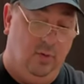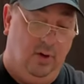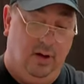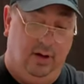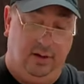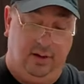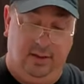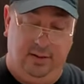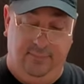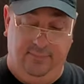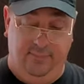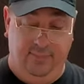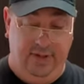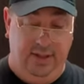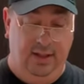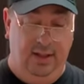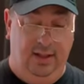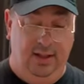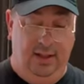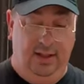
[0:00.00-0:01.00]
water
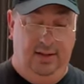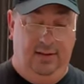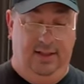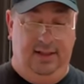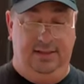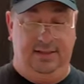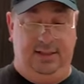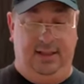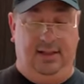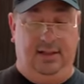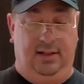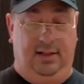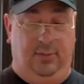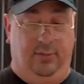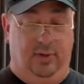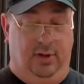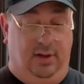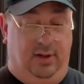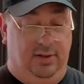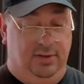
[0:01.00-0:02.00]
they said, and
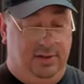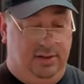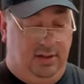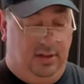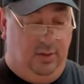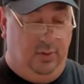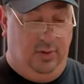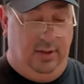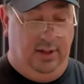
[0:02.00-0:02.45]
it will also